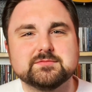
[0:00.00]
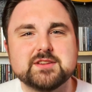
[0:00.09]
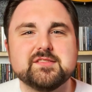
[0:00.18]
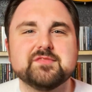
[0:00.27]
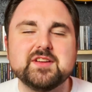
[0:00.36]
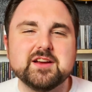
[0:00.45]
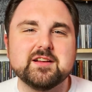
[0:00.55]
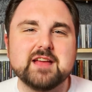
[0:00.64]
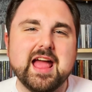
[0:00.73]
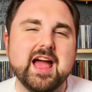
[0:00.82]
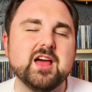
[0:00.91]
So I
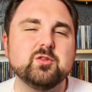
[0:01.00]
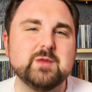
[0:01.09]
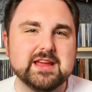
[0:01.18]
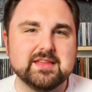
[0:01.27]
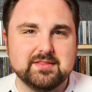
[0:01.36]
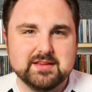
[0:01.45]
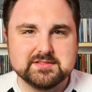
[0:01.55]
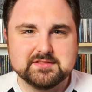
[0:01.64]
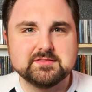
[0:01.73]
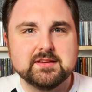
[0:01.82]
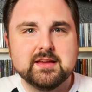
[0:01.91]
figured, how do we end
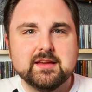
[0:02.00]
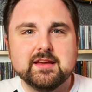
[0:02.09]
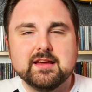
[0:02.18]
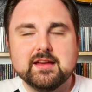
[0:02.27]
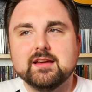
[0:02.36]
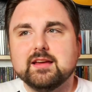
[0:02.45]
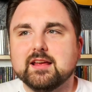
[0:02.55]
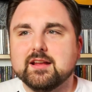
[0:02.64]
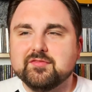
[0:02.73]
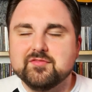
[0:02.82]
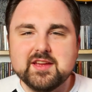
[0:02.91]
this?
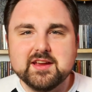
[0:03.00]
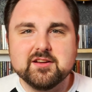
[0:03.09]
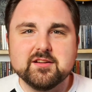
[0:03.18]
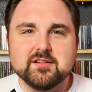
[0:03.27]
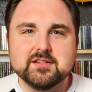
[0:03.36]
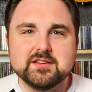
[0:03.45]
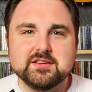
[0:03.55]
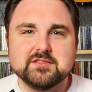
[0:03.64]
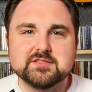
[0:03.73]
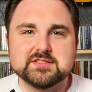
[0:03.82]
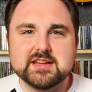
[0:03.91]
And I figure
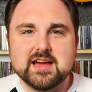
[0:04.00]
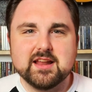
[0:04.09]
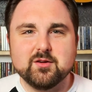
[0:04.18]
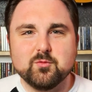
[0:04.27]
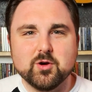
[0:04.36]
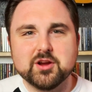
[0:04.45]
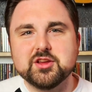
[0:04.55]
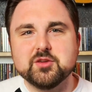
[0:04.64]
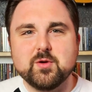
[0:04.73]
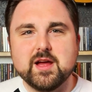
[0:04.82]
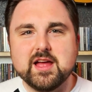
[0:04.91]
you just kind of work
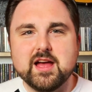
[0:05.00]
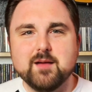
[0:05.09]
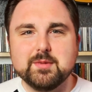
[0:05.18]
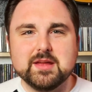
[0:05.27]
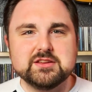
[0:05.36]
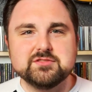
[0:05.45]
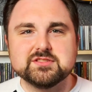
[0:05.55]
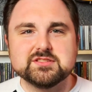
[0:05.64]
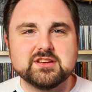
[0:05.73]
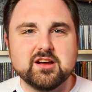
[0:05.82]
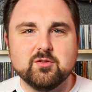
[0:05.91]
your way up and you
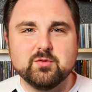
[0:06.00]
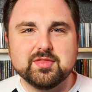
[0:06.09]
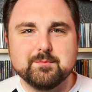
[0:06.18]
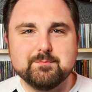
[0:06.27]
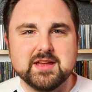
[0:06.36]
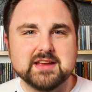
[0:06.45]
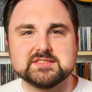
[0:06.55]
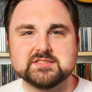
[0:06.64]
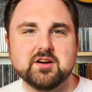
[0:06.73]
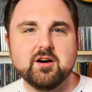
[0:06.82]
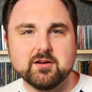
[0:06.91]
just go with the
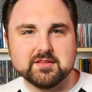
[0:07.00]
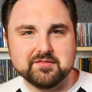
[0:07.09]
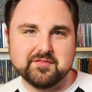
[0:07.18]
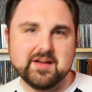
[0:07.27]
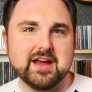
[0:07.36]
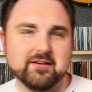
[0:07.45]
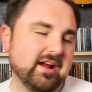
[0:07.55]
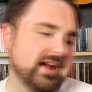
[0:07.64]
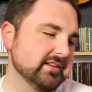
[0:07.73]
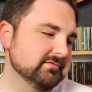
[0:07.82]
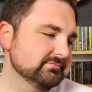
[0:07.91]
biggest dog in the fight,
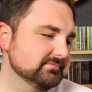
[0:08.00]
right?